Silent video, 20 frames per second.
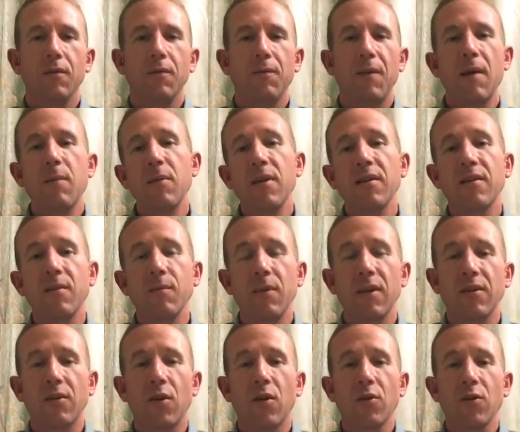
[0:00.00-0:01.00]
Feminism
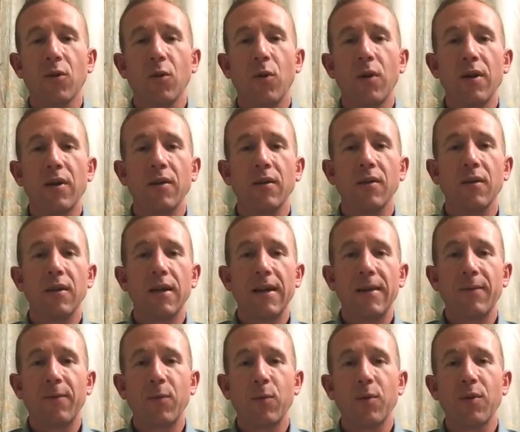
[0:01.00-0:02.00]
is also going to
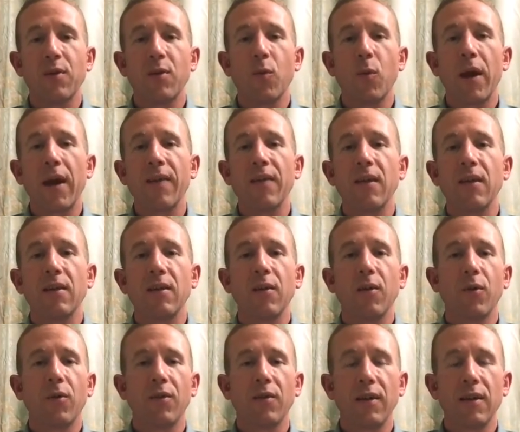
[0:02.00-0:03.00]
influence the way that
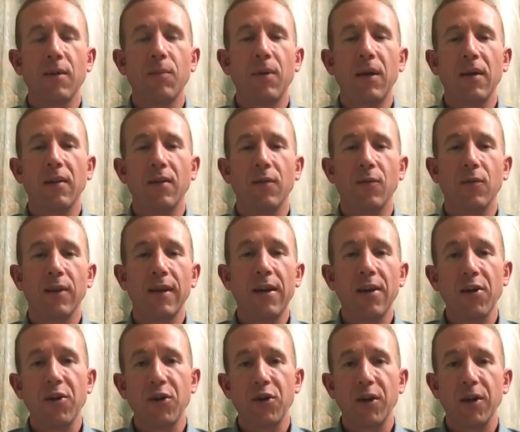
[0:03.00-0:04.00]
you see a piece of
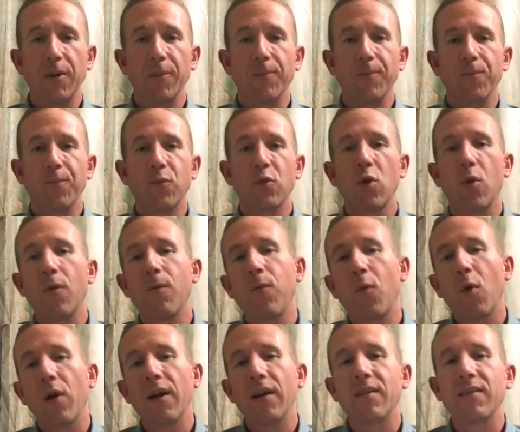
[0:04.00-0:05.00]
literature. So
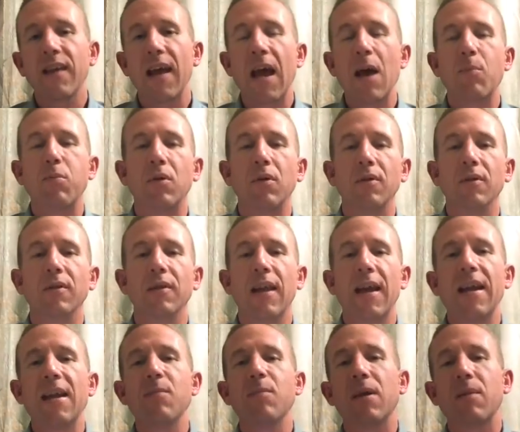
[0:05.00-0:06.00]
for example,
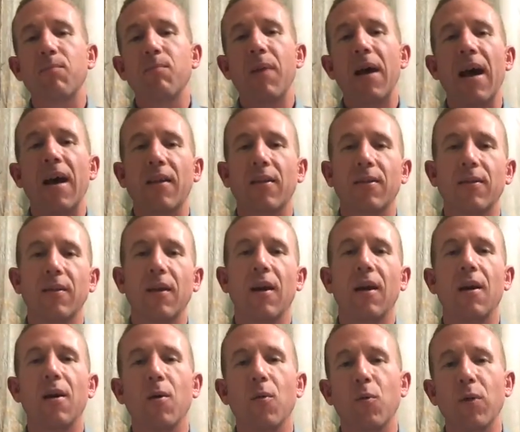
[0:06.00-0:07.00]
Lady Macbeth.
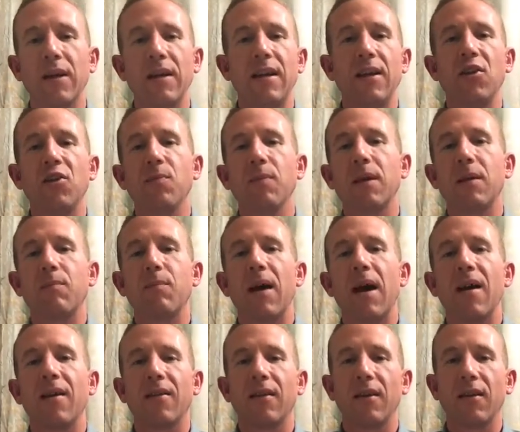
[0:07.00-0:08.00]
We teach
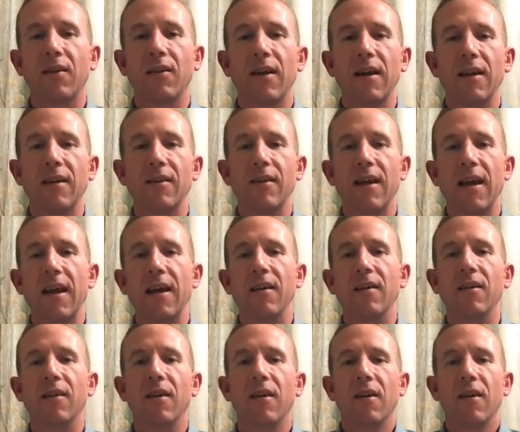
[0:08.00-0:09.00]
Macbeth in grade
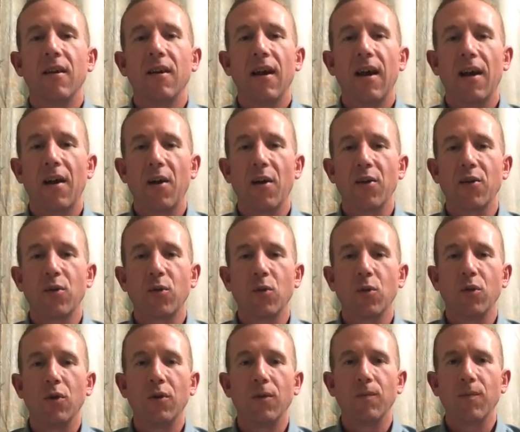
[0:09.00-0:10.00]
10 at our
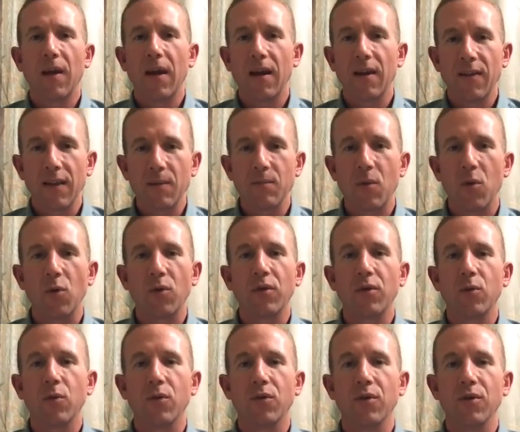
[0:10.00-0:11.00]
school, and I think most
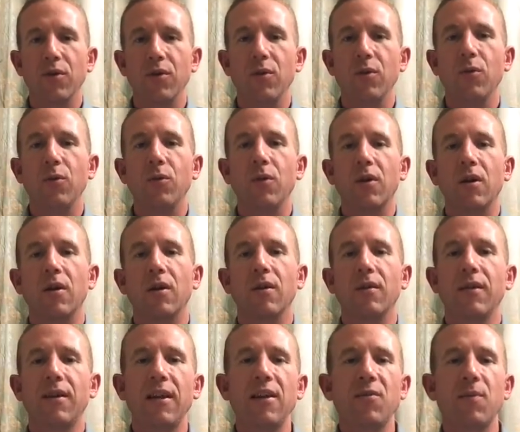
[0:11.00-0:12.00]
schools do
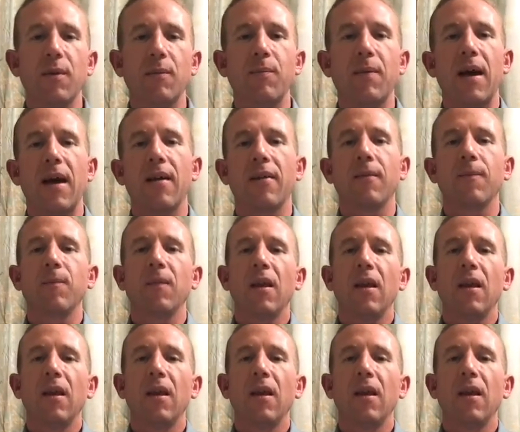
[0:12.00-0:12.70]
teach Macbeth.